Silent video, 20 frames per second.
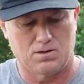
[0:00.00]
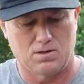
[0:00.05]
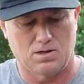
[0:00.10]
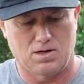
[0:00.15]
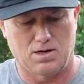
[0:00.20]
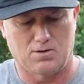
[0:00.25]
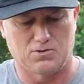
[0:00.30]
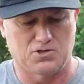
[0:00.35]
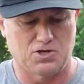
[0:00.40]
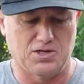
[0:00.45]

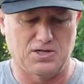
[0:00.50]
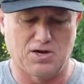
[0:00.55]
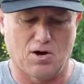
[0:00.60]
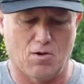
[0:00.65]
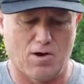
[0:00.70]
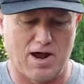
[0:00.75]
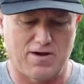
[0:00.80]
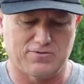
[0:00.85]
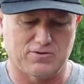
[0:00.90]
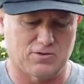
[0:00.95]
so you
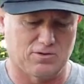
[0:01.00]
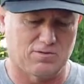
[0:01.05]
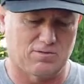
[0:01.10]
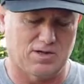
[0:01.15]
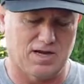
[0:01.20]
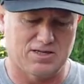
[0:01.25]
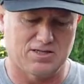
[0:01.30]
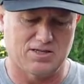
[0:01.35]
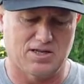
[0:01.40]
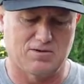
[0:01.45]
don't have to,
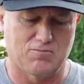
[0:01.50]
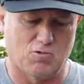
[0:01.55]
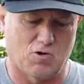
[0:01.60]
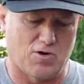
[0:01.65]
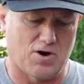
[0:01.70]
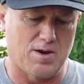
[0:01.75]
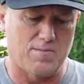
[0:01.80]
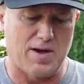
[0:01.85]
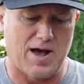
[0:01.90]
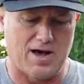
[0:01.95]
like I said,
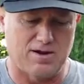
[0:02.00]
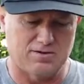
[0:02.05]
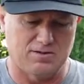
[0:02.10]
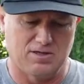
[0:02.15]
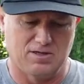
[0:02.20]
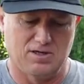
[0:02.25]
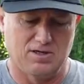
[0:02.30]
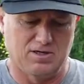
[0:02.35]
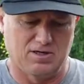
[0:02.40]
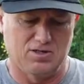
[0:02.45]
worry about
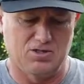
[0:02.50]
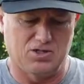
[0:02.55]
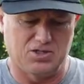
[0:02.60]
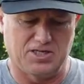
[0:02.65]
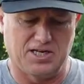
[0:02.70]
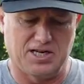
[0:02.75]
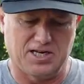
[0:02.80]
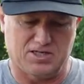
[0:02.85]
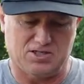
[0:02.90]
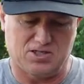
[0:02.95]

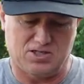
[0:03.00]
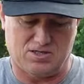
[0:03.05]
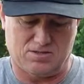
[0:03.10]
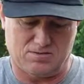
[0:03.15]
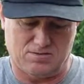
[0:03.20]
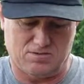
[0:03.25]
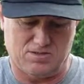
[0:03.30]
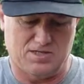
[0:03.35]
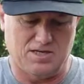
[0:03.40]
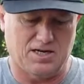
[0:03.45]
sticks
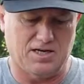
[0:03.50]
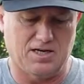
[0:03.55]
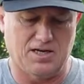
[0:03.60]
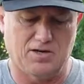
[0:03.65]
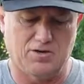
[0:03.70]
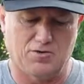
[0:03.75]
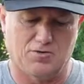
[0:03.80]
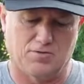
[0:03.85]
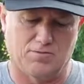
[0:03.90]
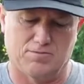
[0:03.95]
sticking
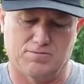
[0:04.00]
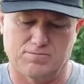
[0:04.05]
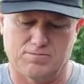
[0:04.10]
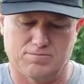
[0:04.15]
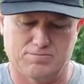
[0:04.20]
in your